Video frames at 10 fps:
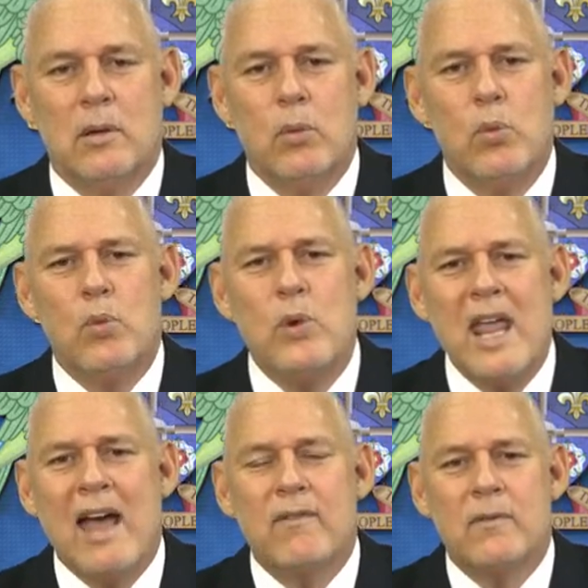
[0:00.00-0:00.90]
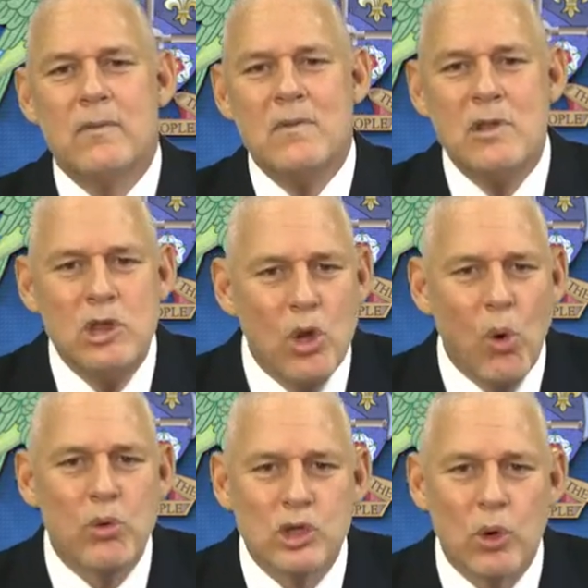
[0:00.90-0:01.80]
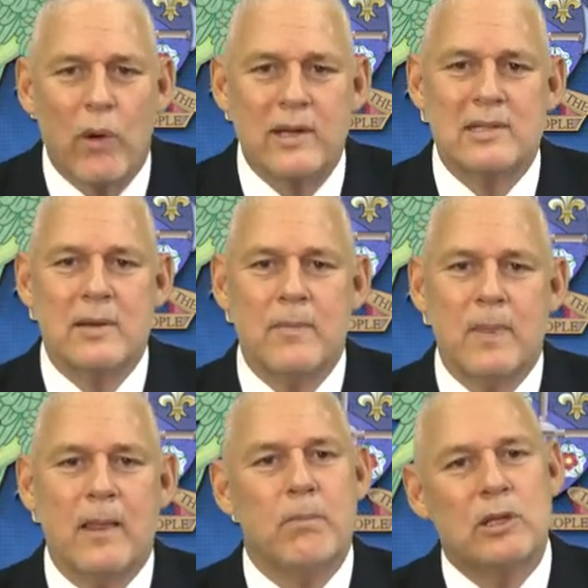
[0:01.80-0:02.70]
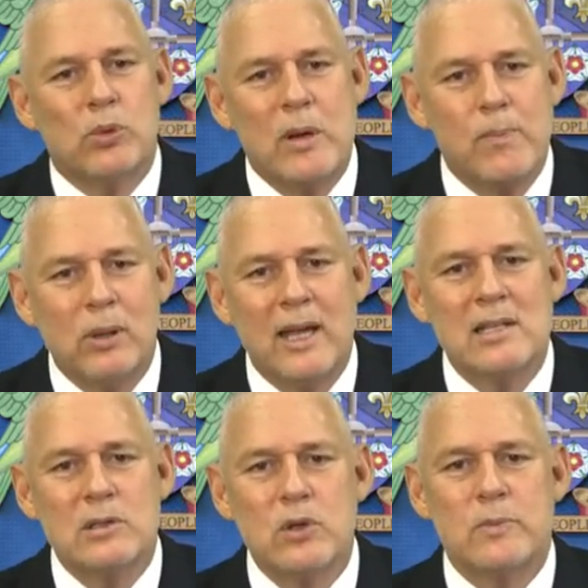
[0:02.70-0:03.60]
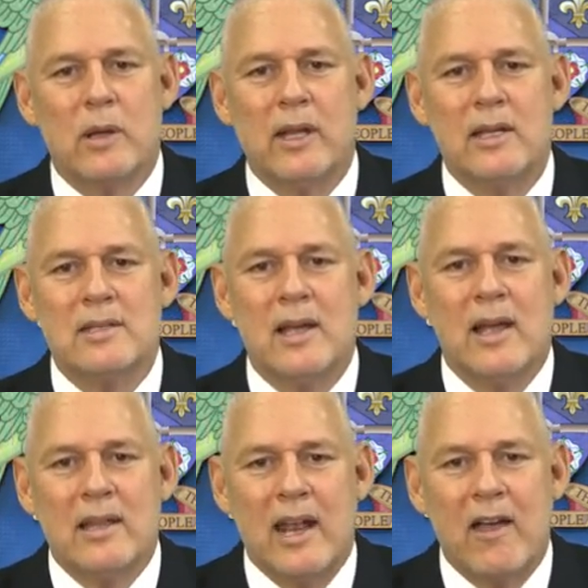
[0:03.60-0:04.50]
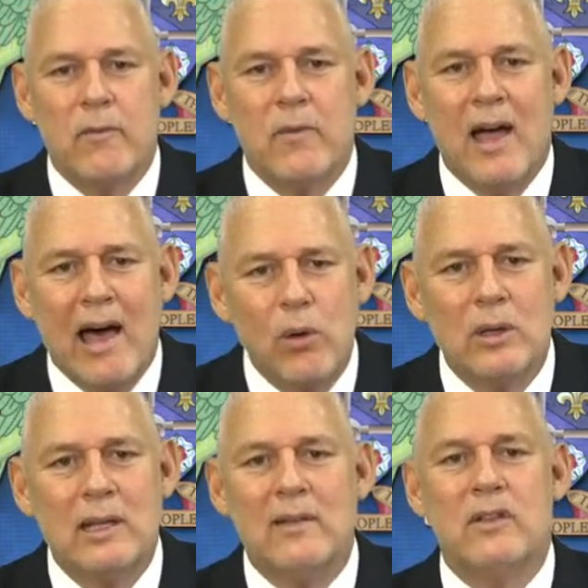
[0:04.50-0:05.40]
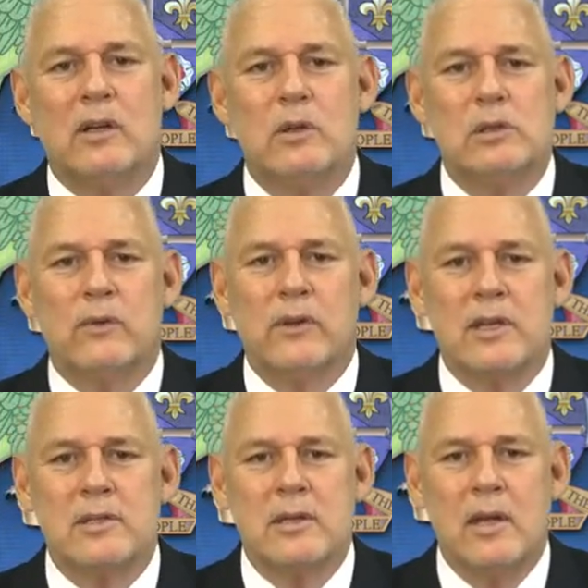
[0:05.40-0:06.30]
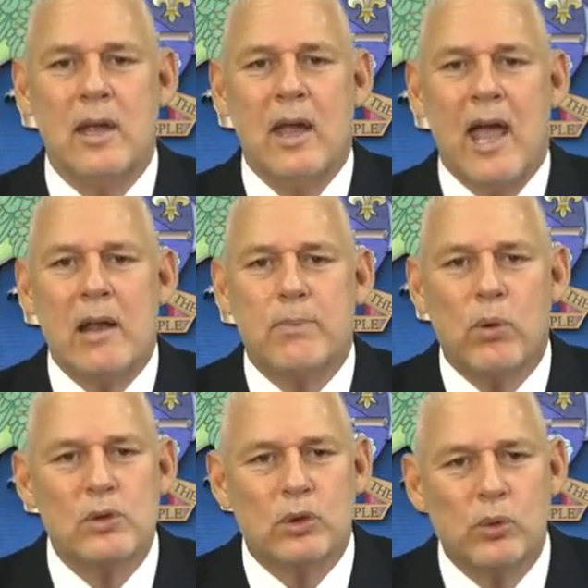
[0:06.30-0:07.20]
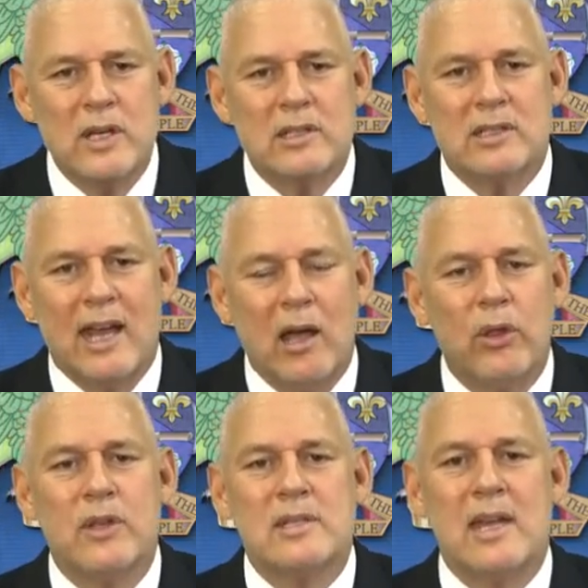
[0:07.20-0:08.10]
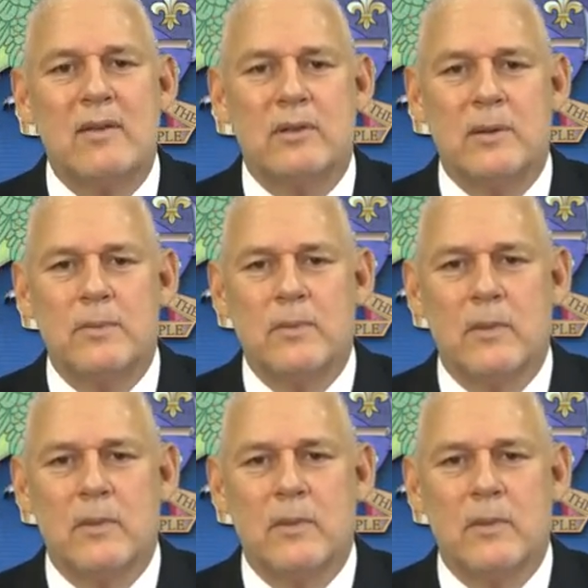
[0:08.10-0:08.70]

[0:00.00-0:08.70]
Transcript: We have no choice but to replace those buildings that have outlived their usefulness and pose risk to health and safety.